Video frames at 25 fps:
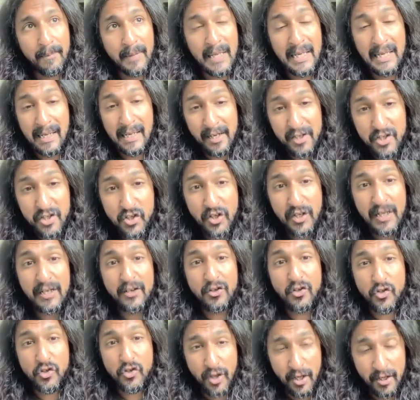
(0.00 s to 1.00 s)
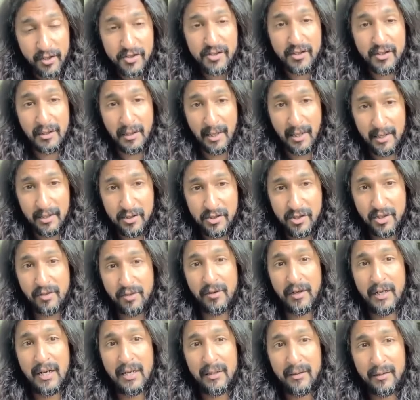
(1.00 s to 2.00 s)
initially just
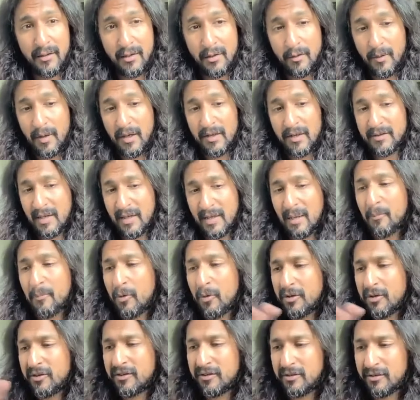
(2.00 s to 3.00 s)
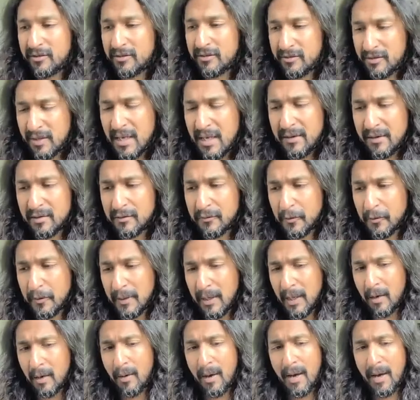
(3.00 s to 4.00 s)
Nigeria and the US. And I'm going to say this for
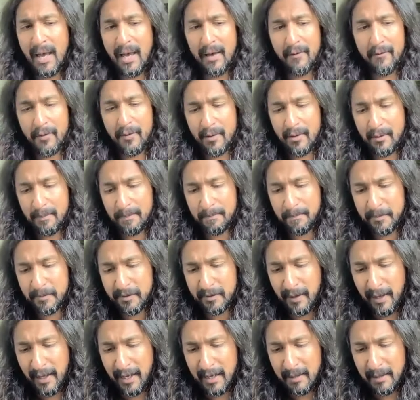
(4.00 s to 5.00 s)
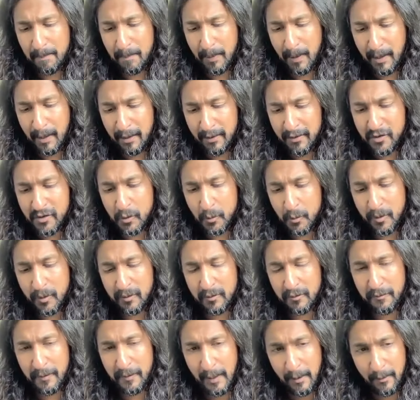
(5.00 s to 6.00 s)
now, I have a slight bias
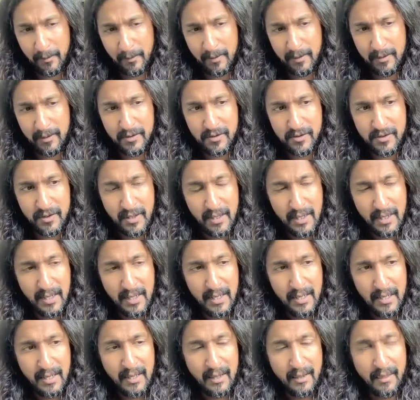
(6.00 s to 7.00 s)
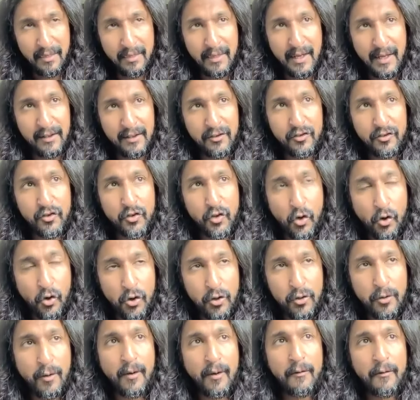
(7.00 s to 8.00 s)
towards founders that
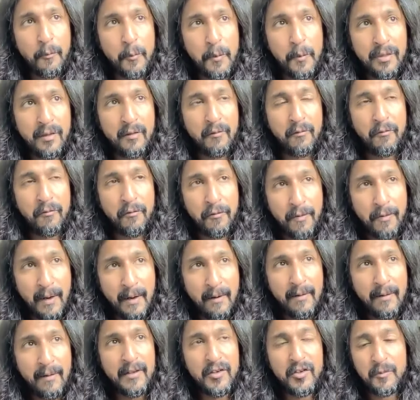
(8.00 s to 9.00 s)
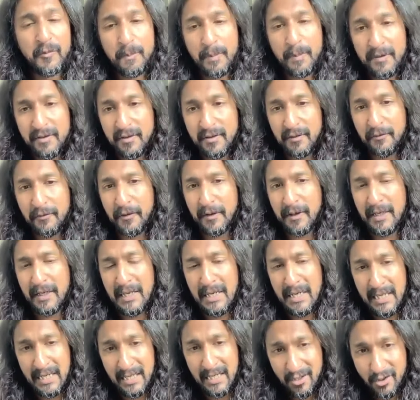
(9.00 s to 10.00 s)
start off with a very specific
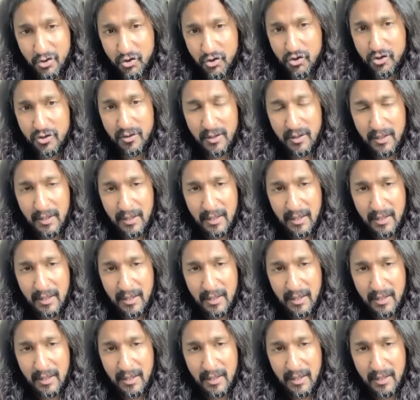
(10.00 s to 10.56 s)
niche